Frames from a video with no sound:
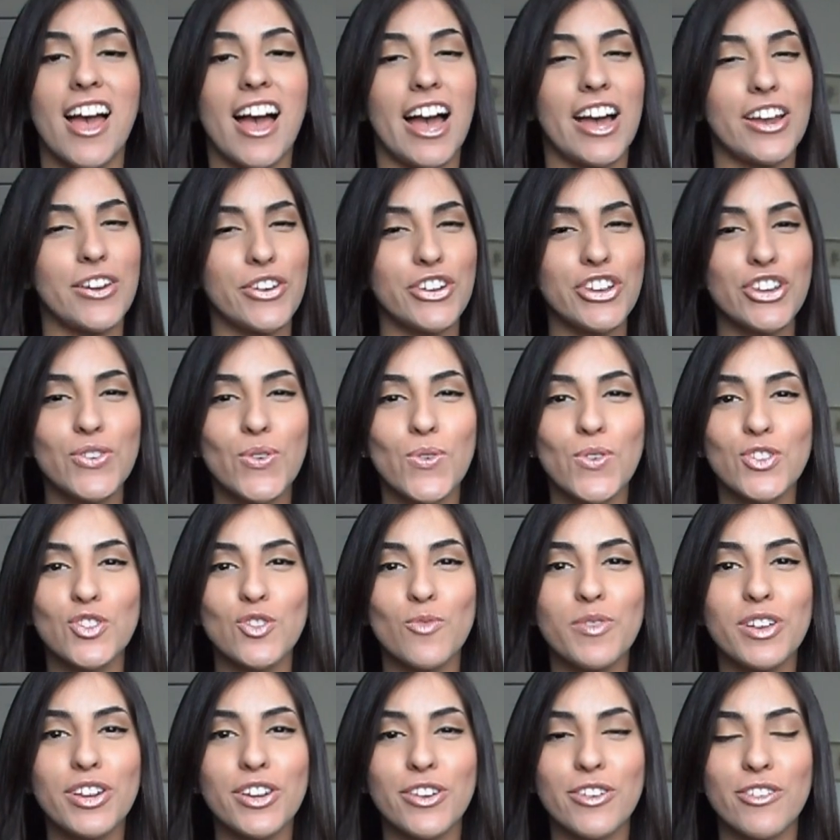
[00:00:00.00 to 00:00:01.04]
I know you're going
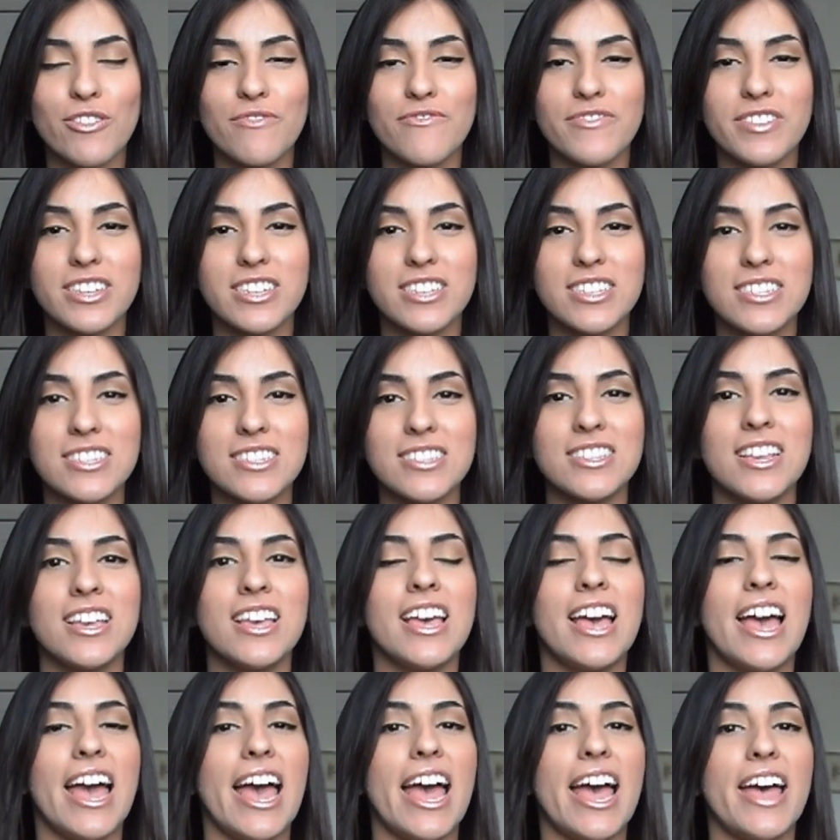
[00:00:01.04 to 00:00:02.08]
to be nervous
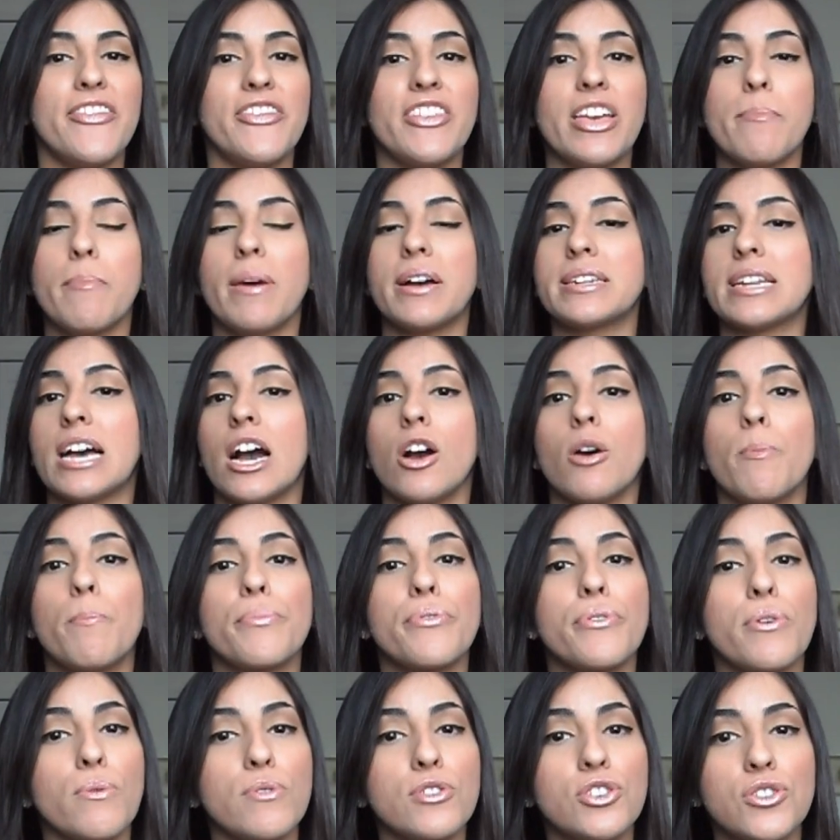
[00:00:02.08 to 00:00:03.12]
and they might not
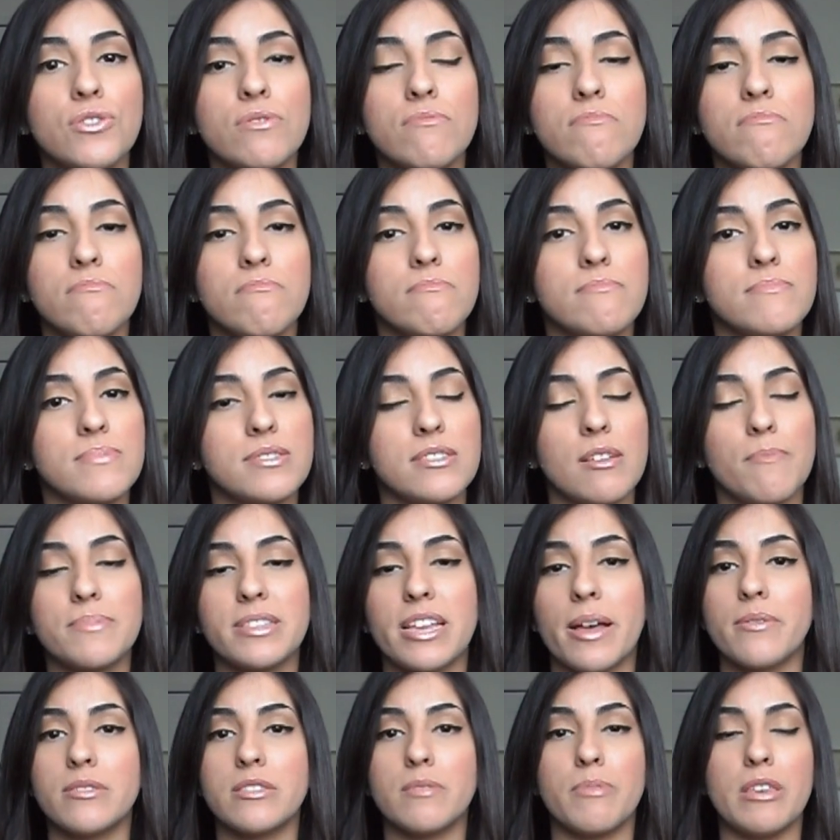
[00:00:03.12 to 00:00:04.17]
approach you.
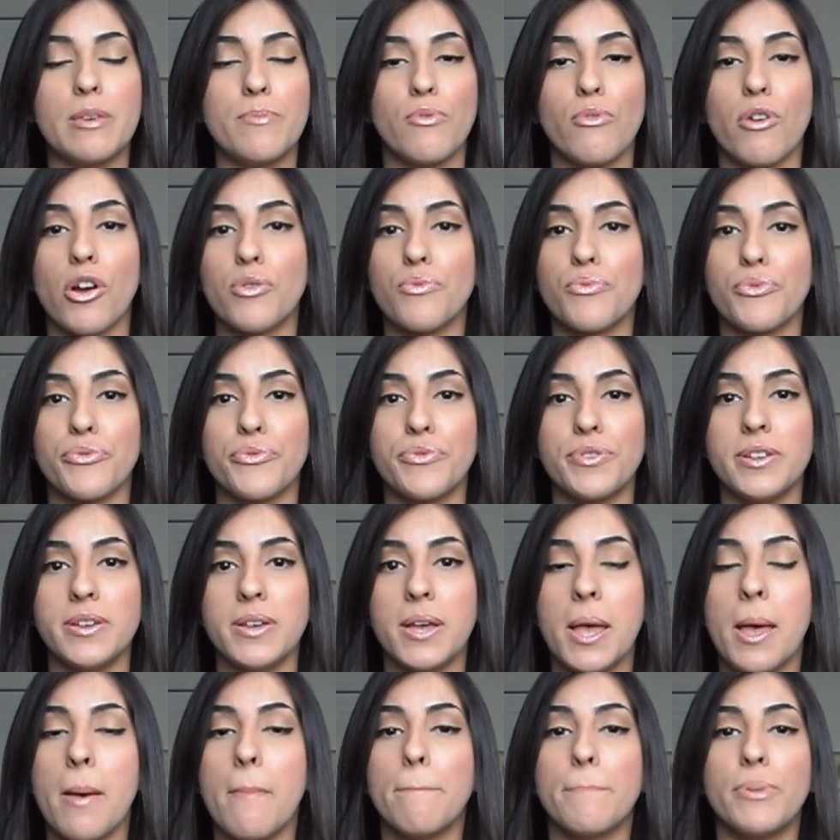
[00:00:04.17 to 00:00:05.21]
Sometimes people are rude,
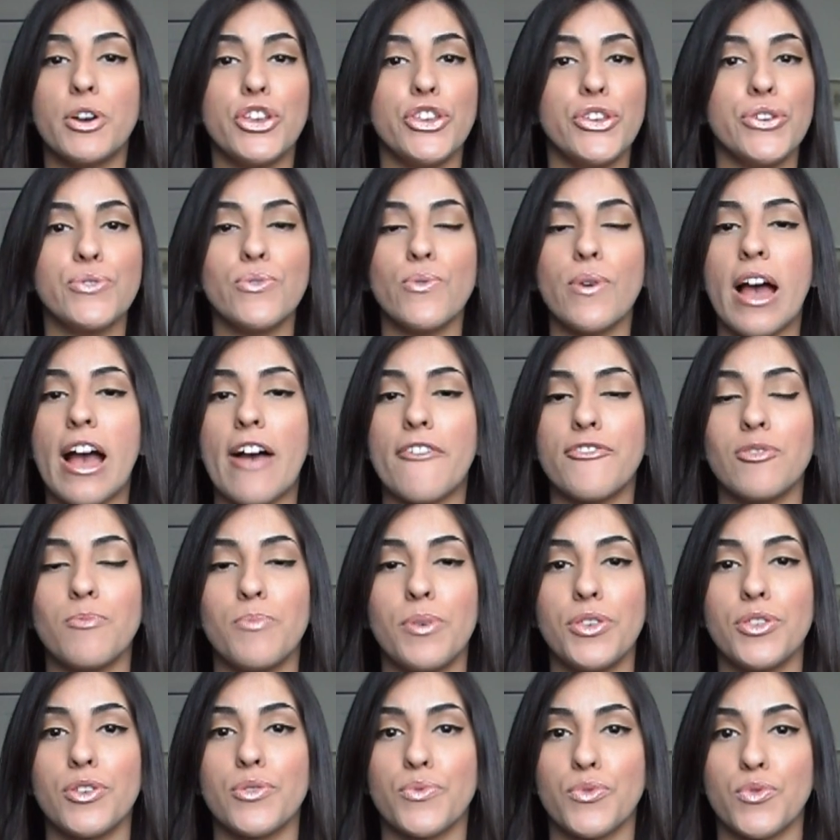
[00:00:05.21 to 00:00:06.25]
but you don't have to
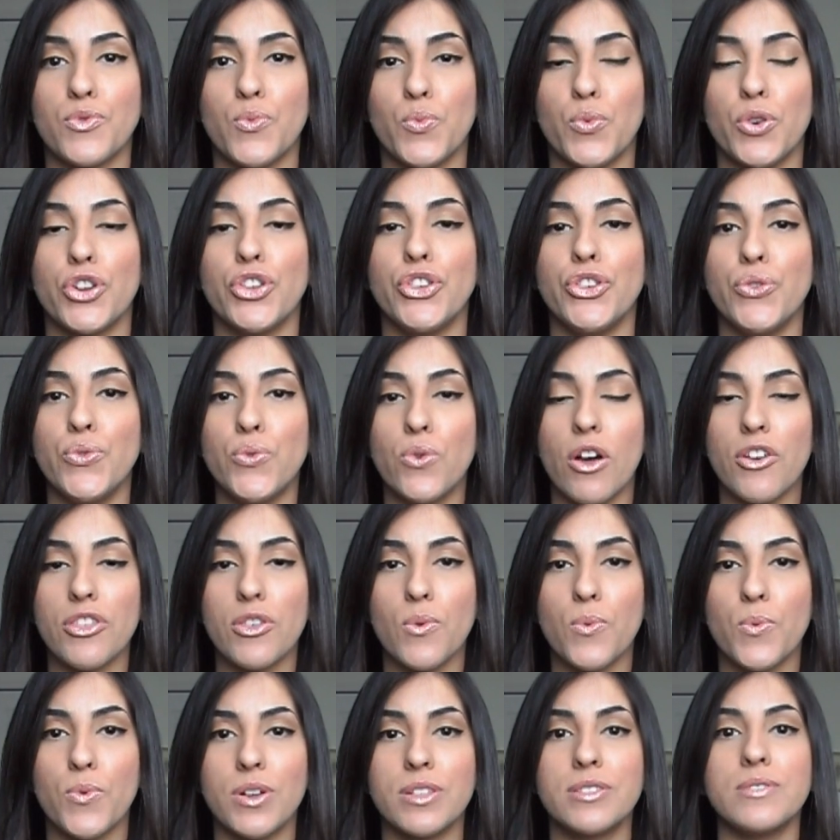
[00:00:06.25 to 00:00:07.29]
be the rude one. You are
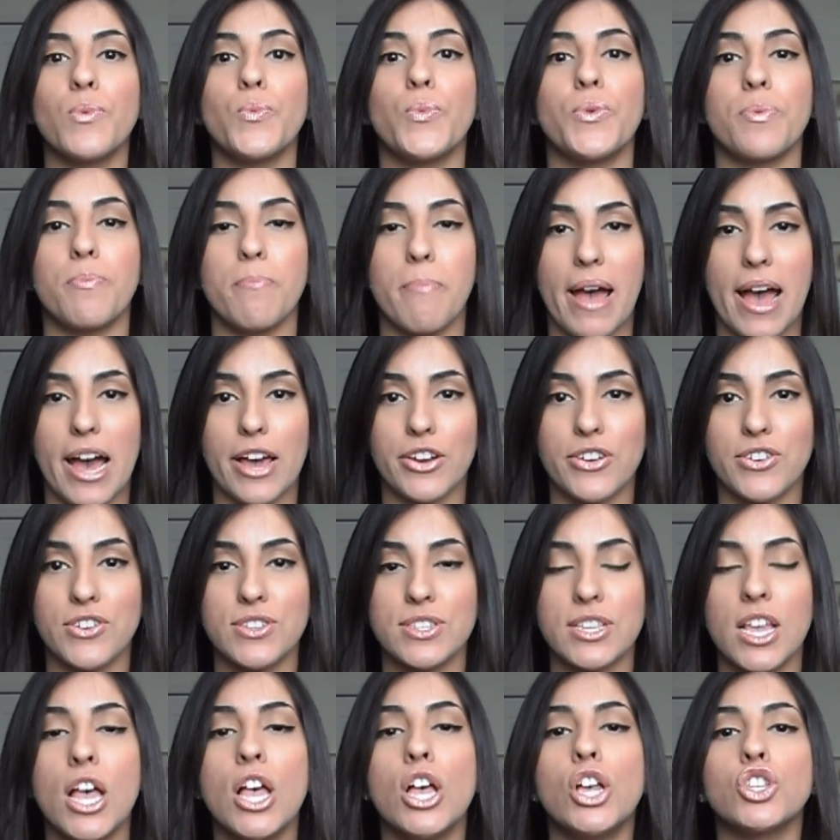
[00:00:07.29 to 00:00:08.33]
the one with
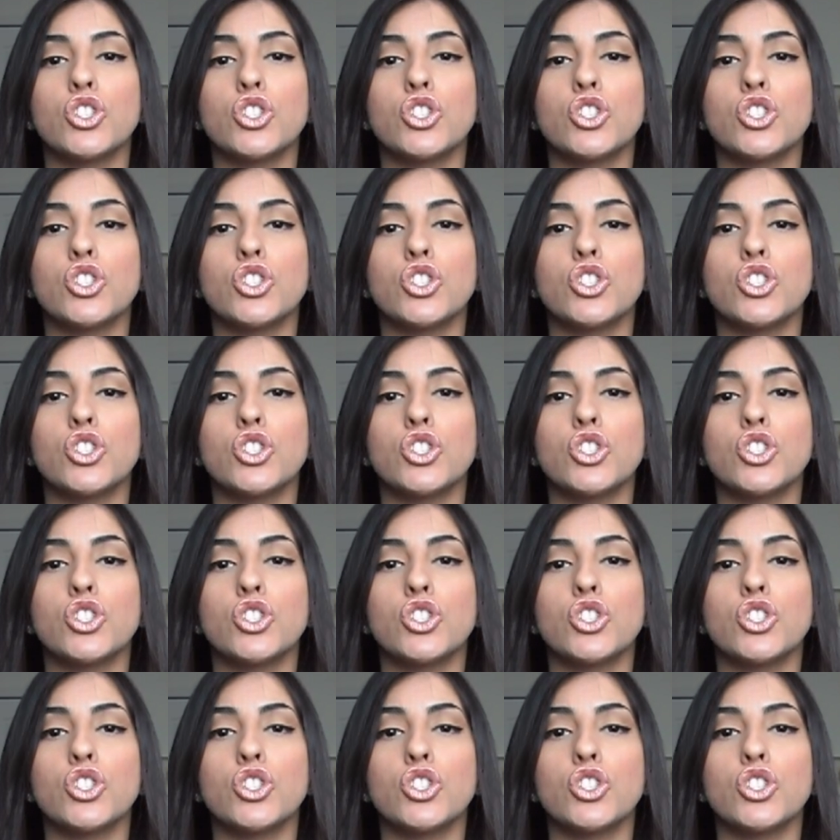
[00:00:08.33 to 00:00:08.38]
manners.